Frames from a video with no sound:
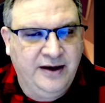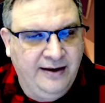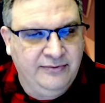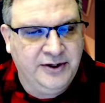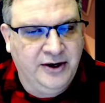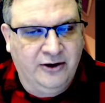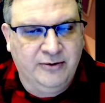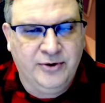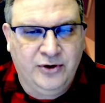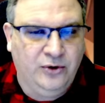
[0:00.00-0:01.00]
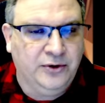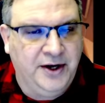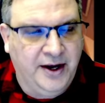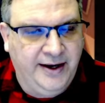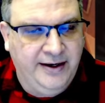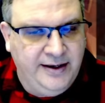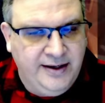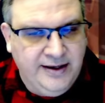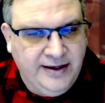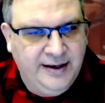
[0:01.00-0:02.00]
heavily armored holy knight
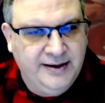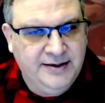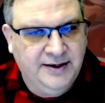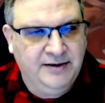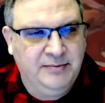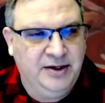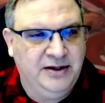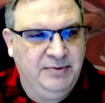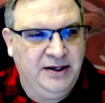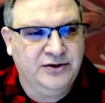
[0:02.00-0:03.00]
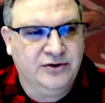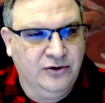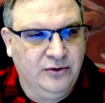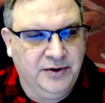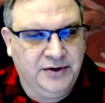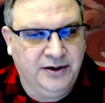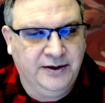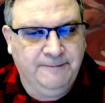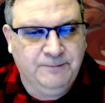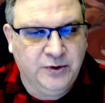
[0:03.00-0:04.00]
and being the beach girl with
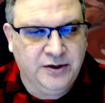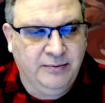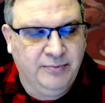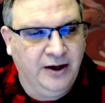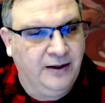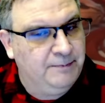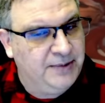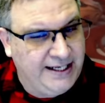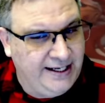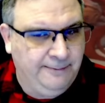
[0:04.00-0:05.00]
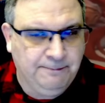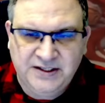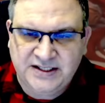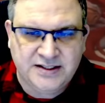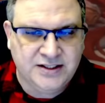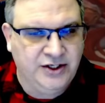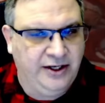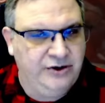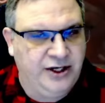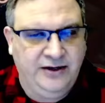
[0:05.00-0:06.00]
an umbrella. But again, it doesn't
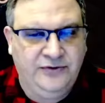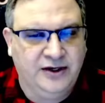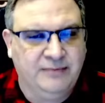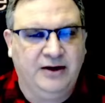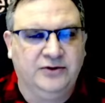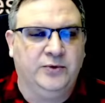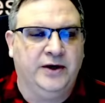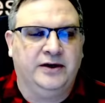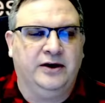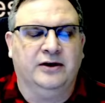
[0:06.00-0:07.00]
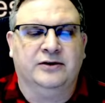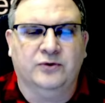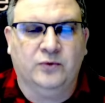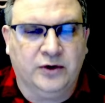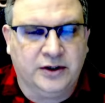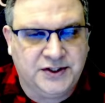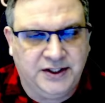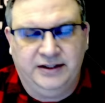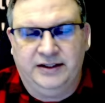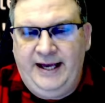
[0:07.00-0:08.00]
change anything about the way the character works
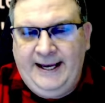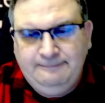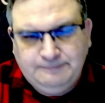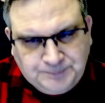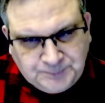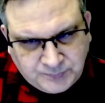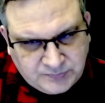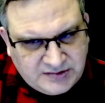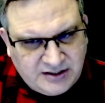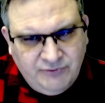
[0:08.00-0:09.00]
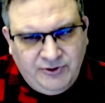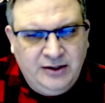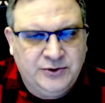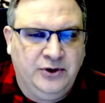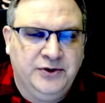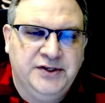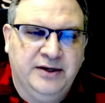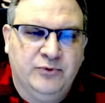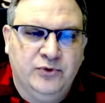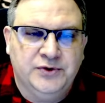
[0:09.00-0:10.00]
in the game. It follows all the
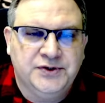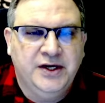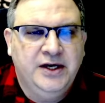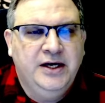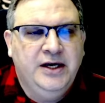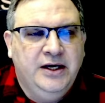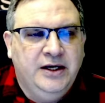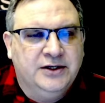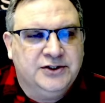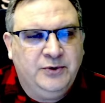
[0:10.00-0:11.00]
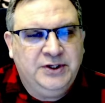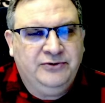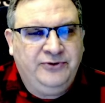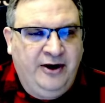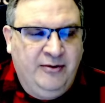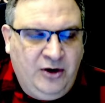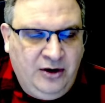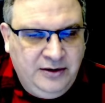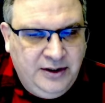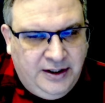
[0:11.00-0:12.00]
same rules. So with the fireball,